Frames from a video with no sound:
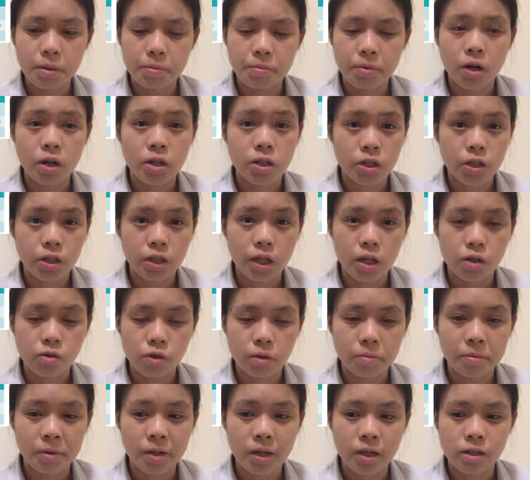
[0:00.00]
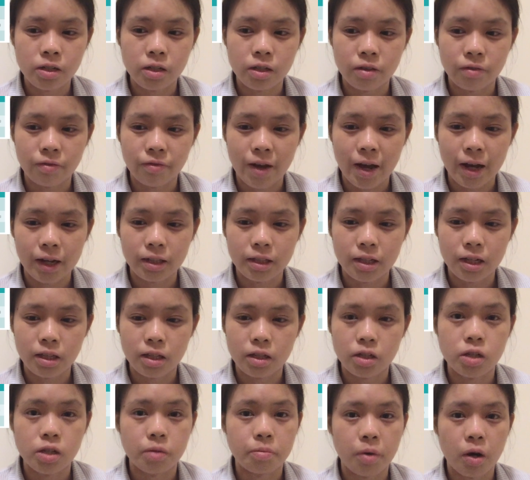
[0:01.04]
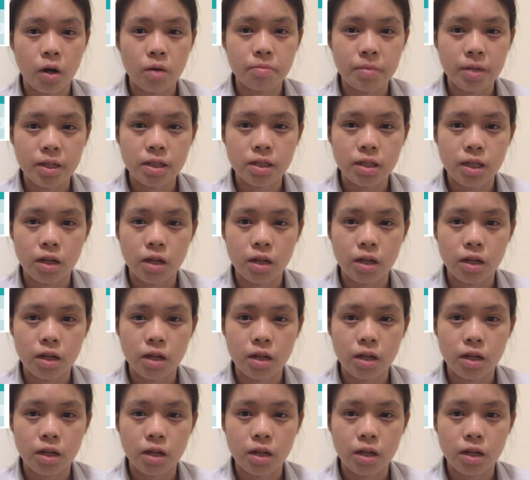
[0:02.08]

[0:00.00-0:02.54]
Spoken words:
partially attributed to the fact that the departments